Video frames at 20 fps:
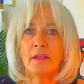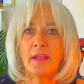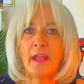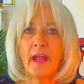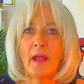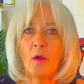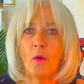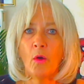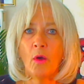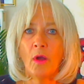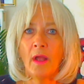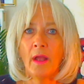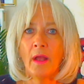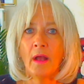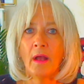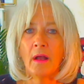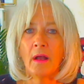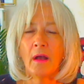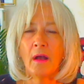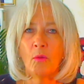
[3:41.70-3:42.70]
Now,
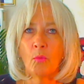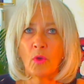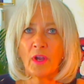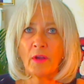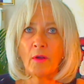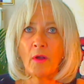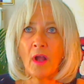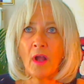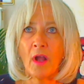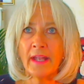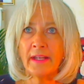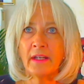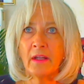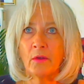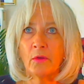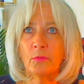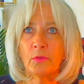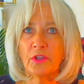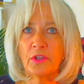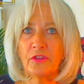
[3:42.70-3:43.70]
where I
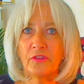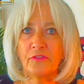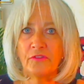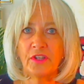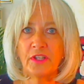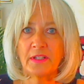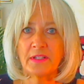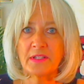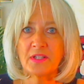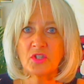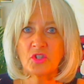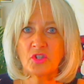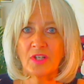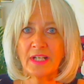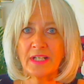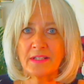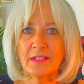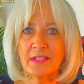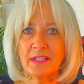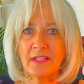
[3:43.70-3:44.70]
go with the Venus
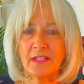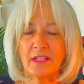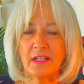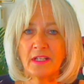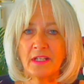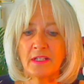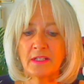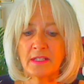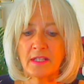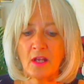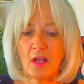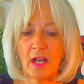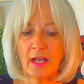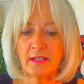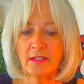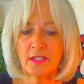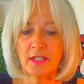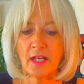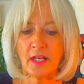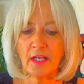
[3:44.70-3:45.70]
transit is
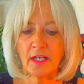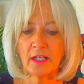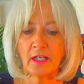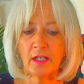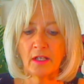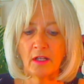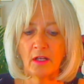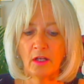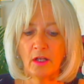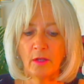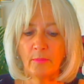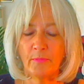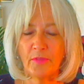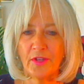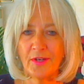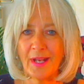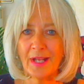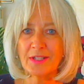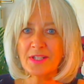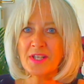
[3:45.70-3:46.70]
I take
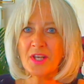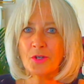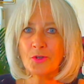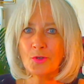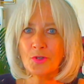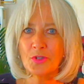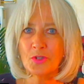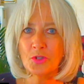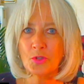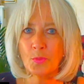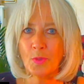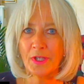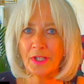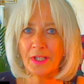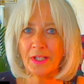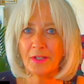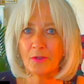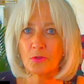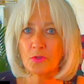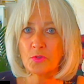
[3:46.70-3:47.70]
the next
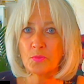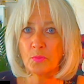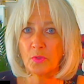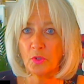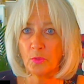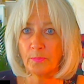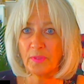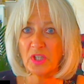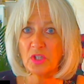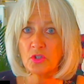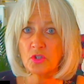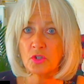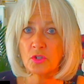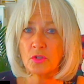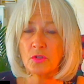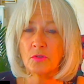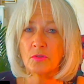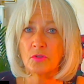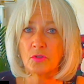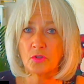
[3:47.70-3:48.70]
120 years will be
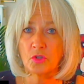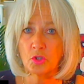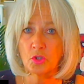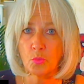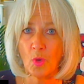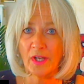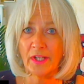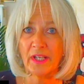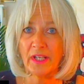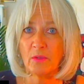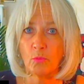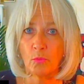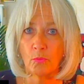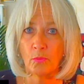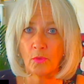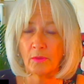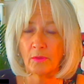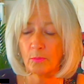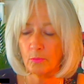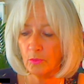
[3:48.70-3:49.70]

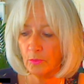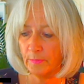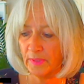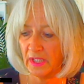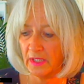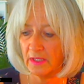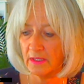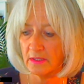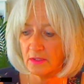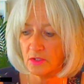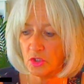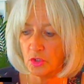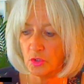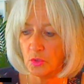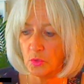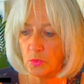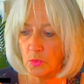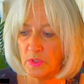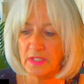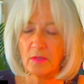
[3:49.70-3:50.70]

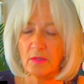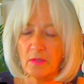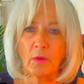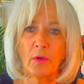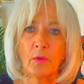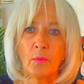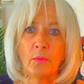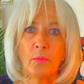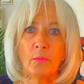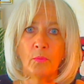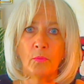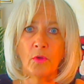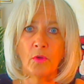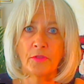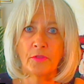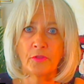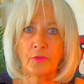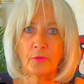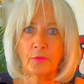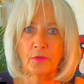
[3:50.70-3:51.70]

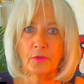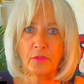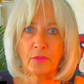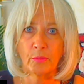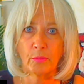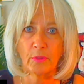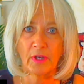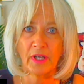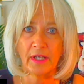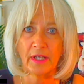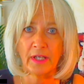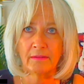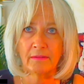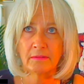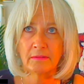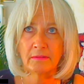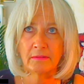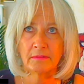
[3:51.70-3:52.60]
20133.